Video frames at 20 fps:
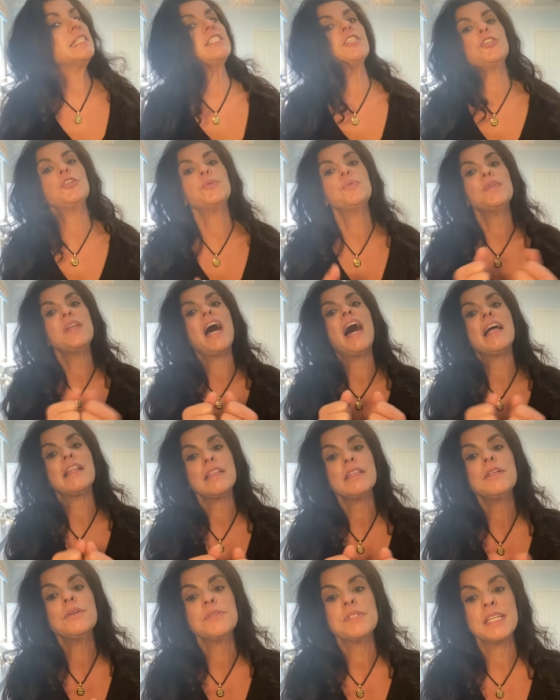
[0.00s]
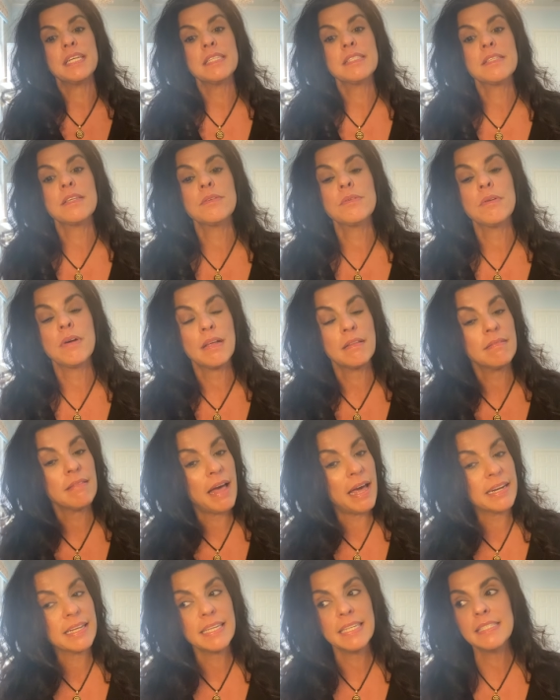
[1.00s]
to not lose it. So a
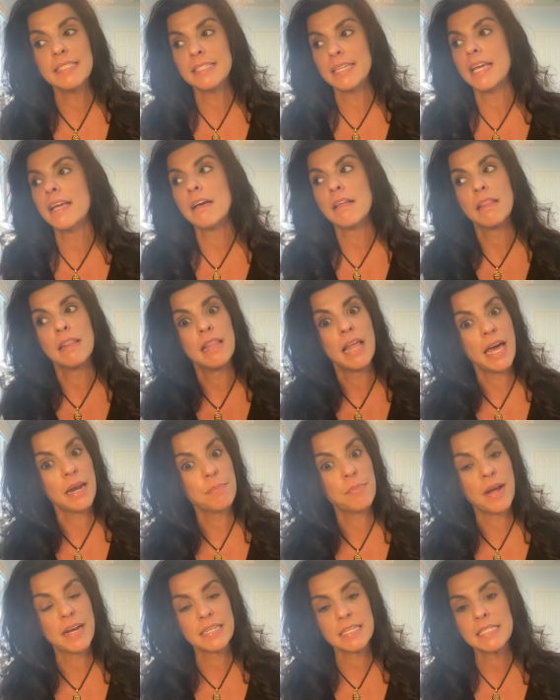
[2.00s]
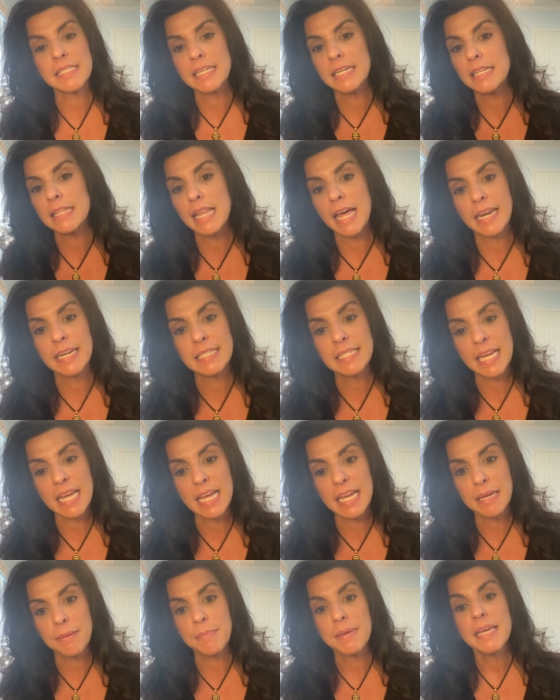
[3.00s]
lot of kids take a lot of practice and a lot of
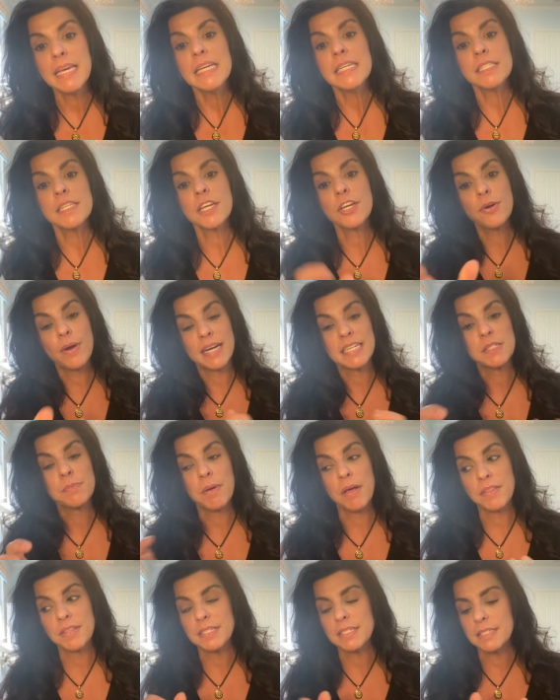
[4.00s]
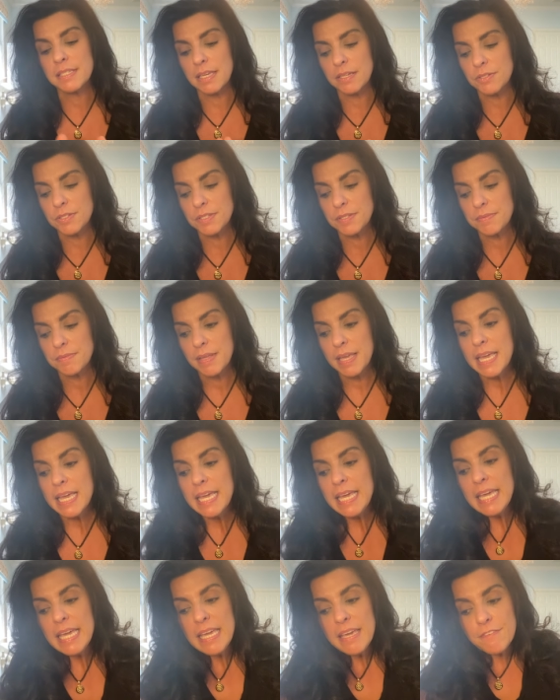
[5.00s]
time to grasp all these skills.
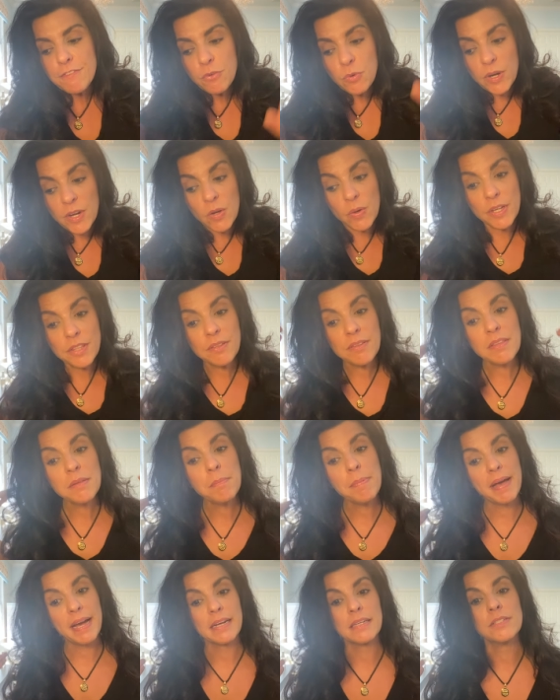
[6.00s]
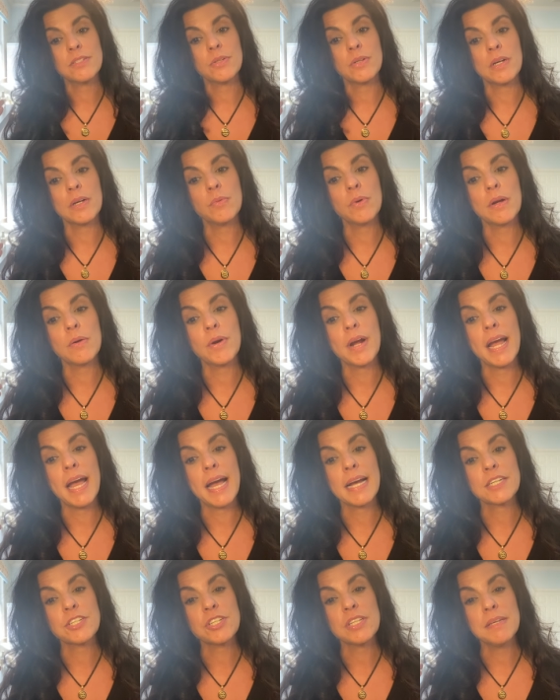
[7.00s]
If we're going through the back door where we're
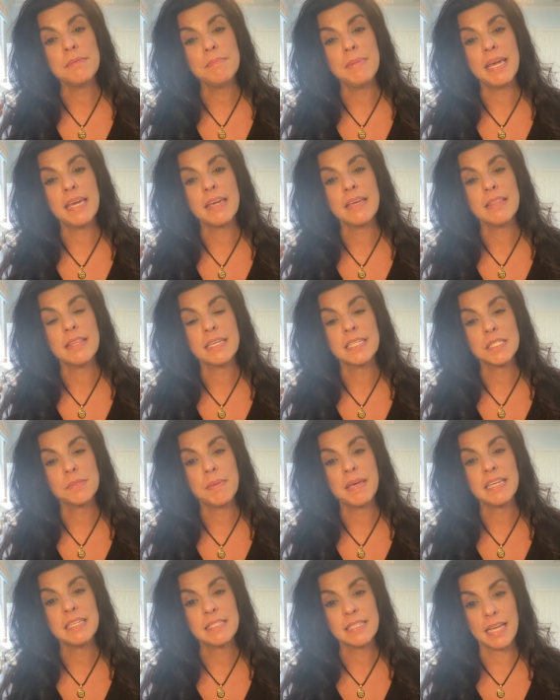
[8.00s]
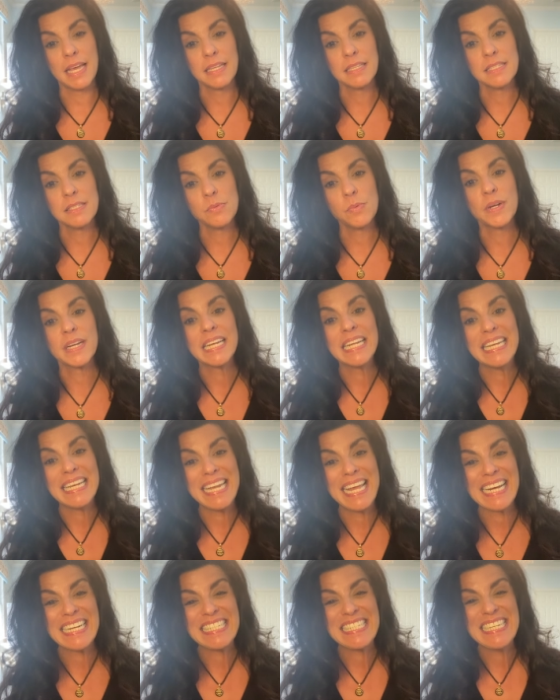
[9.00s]
actually making things make sense, we're
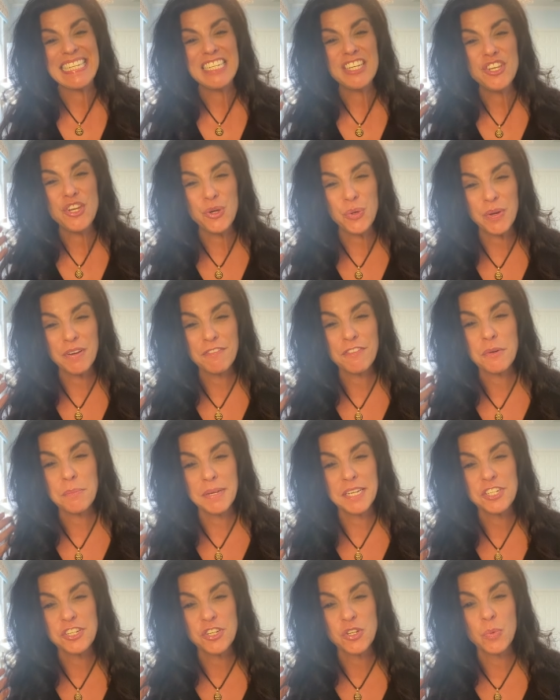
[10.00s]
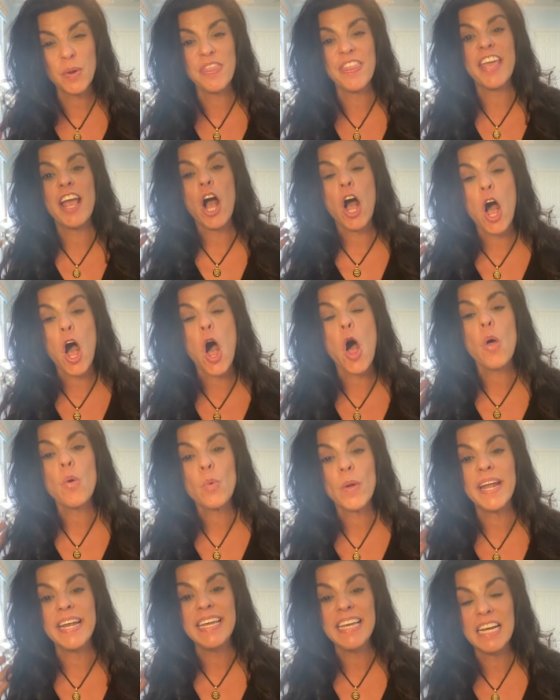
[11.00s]
connecting new information to what they
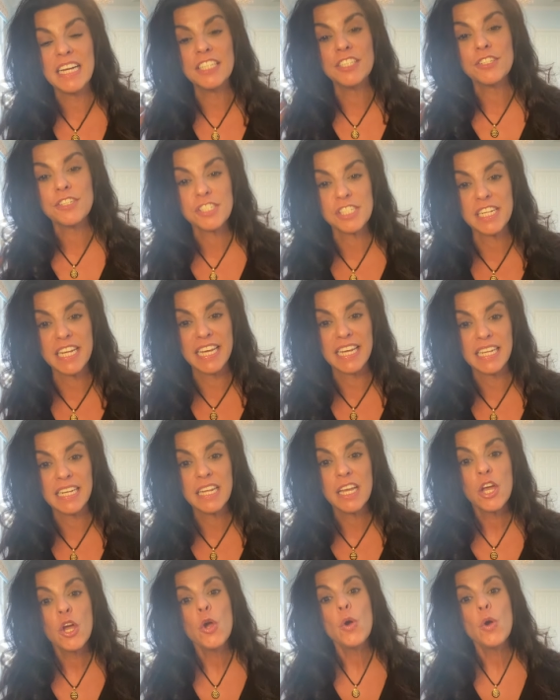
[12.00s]
already understand,